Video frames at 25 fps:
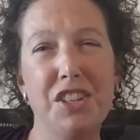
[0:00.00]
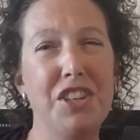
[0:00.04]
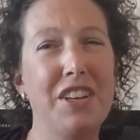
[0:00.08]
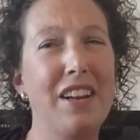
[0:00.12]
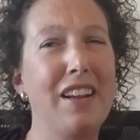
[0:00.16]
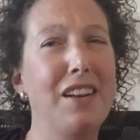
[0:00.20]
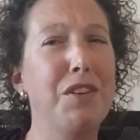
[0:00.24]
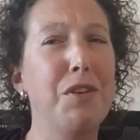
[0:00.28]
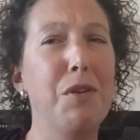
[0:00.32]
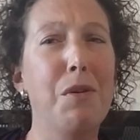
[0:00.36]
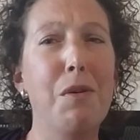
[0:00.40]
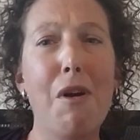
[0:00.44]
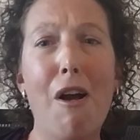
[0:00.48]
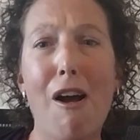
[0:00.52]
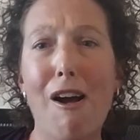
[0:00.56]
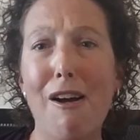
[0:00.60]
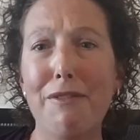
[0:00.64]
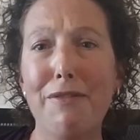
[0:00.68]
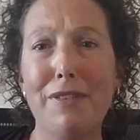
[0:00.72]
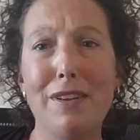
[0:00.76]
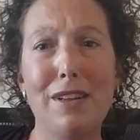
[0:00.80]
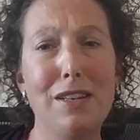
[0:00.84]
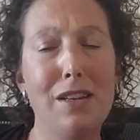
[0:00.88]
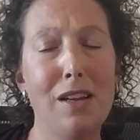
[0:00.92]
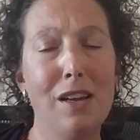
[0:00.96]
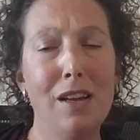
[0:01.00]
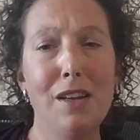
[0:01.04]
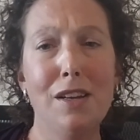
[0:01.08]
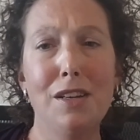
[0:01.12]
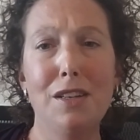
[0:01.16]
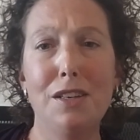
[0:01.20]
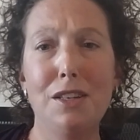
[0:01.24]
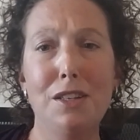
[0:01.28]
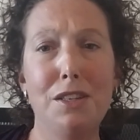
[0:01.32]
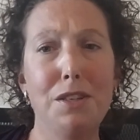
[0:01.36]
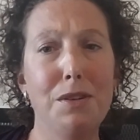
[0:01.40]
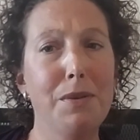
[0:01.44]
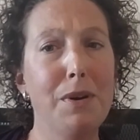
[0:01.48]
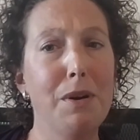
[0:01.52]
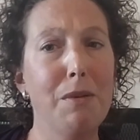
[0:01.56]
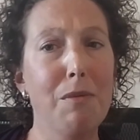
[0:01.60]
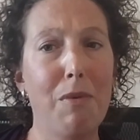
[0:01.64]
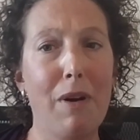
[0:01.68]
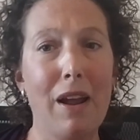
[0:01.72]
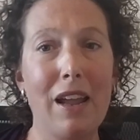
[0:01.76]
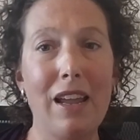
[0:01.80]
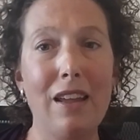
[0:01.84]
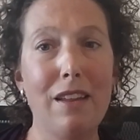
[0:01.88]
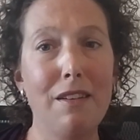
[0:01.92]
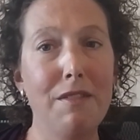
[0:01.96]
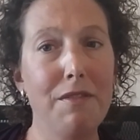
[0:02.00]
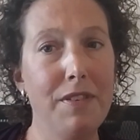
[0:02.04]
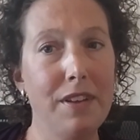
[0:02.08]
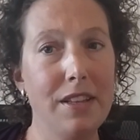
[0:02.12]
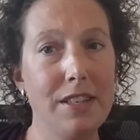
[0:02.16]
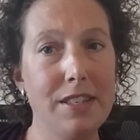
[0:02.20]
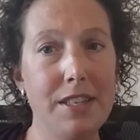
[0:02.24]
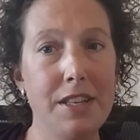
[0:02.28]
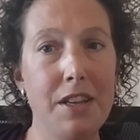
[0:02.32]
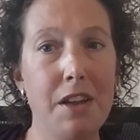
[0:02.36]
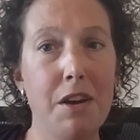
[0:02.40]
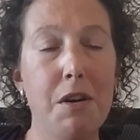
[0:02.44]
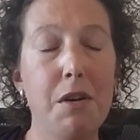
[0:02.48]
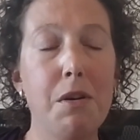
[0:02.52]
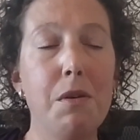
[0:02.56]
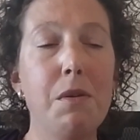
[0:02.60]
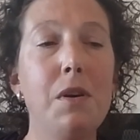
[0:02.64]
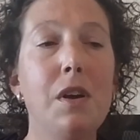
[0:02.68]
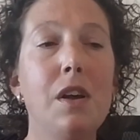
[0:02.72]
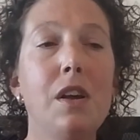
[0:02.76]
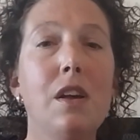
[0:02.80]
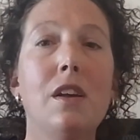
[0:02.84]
And I don't often do it right in Visio.